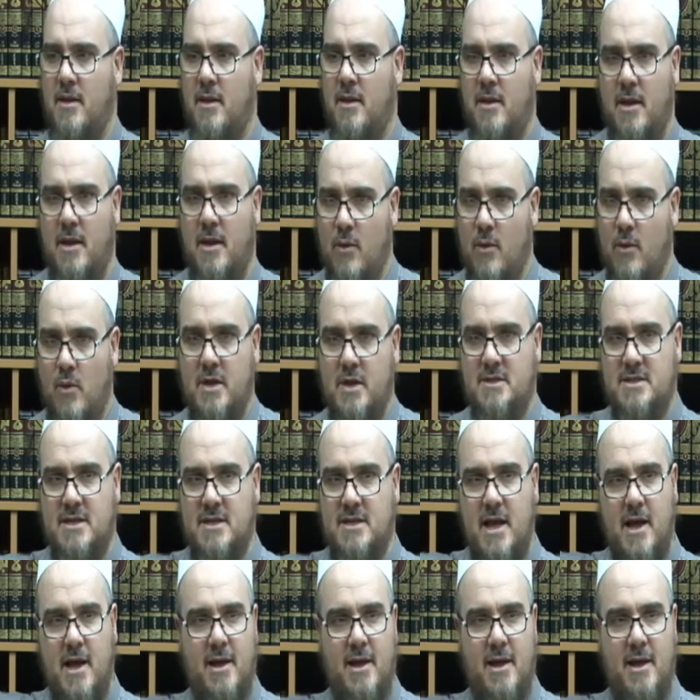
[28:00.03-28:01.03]
He wants
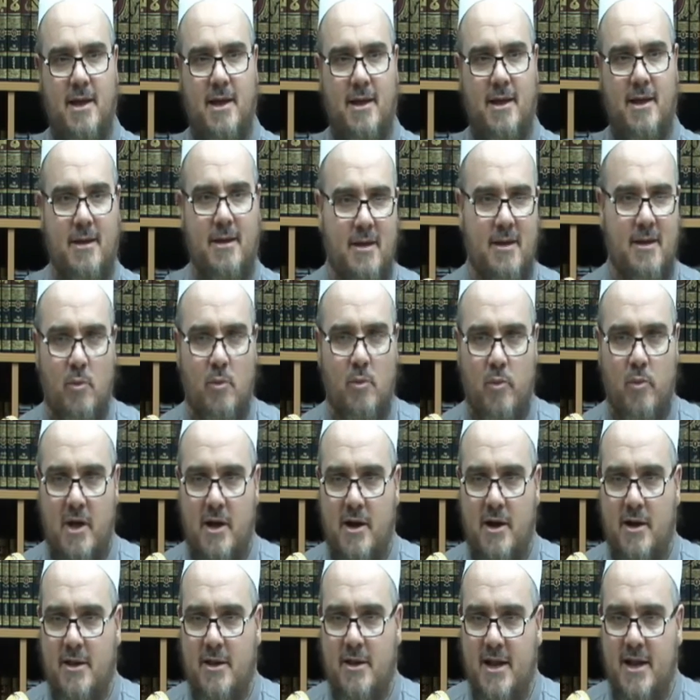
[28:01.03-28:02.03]

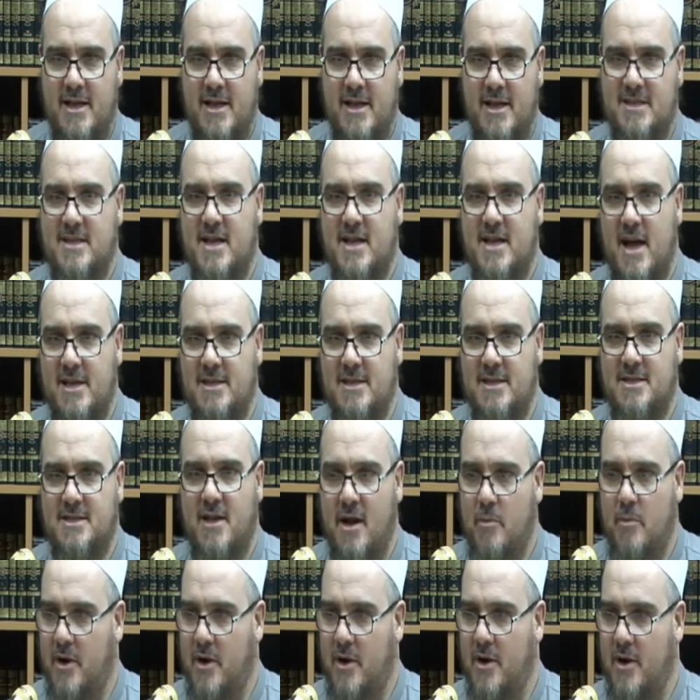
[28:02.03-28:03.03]
better than a
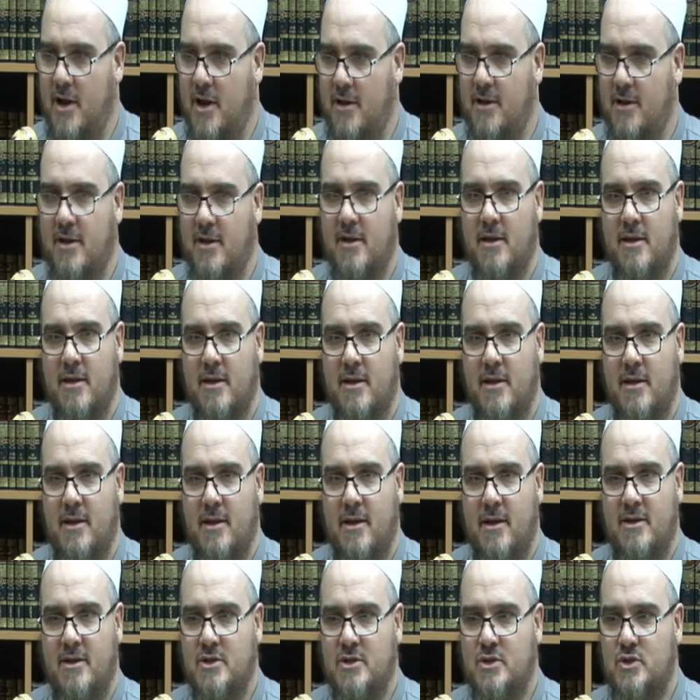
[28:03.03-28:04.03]
skyscraper.
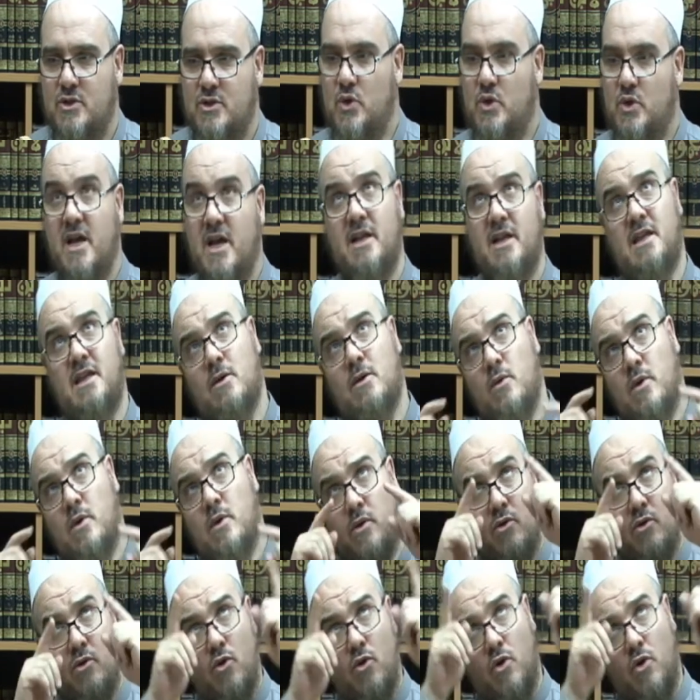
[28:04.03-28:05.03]
So that he will
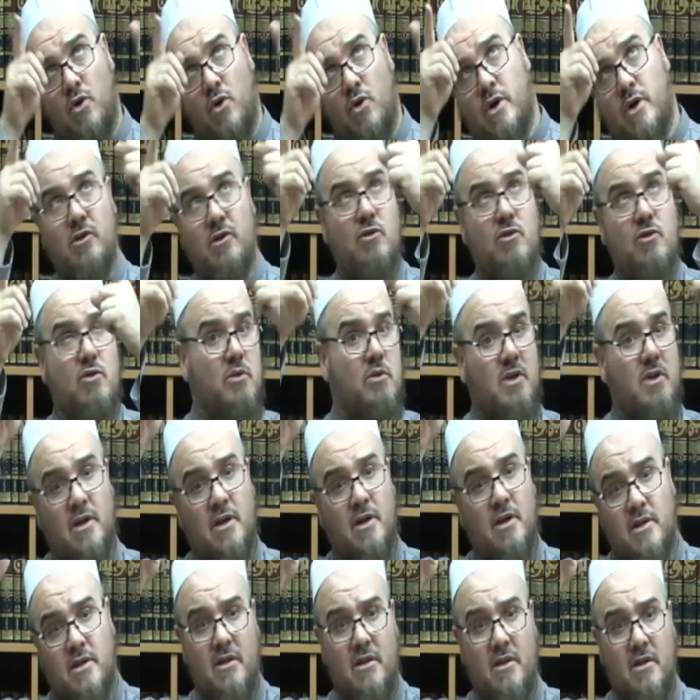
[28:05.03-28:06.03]
look into
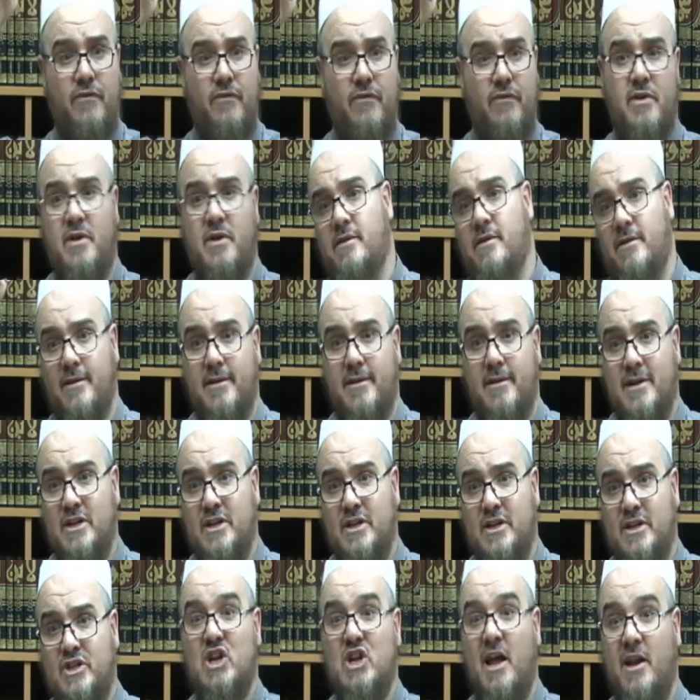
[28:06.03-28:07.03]
the different
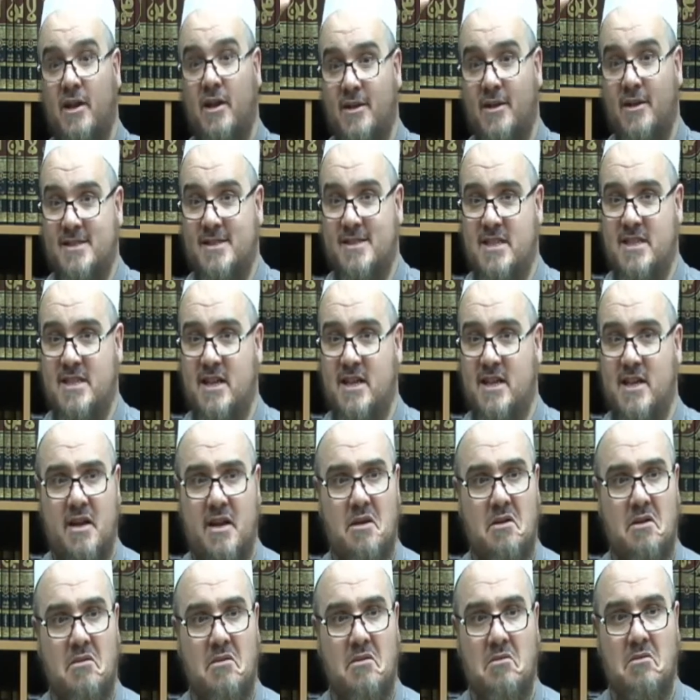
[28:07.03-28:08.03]
channels there
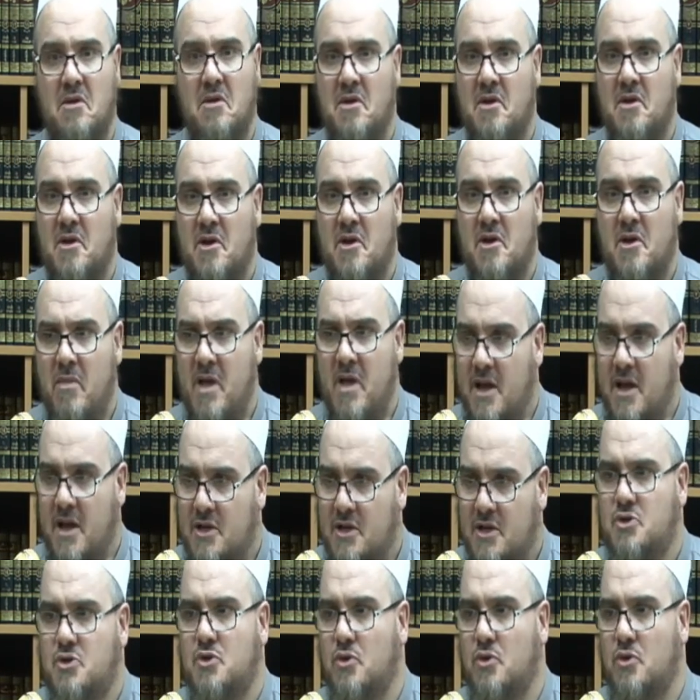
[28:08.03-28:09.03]
and
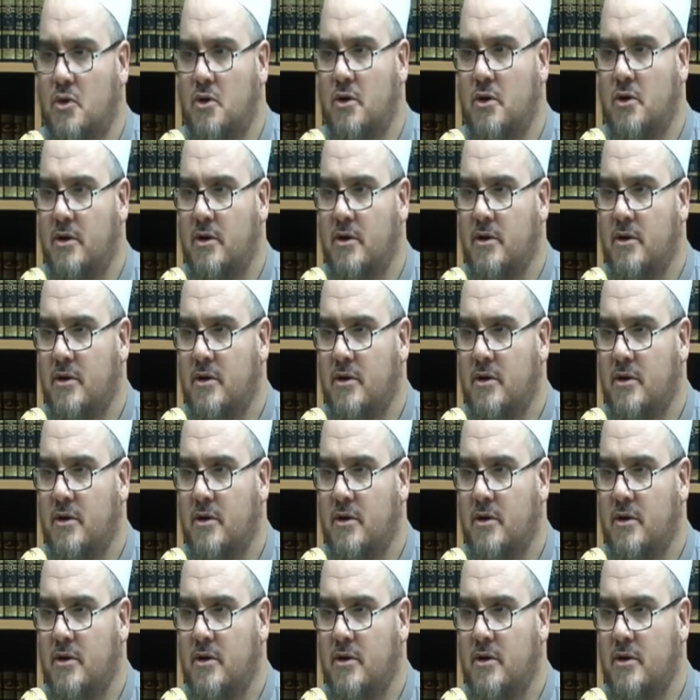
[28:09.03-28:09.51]
make sure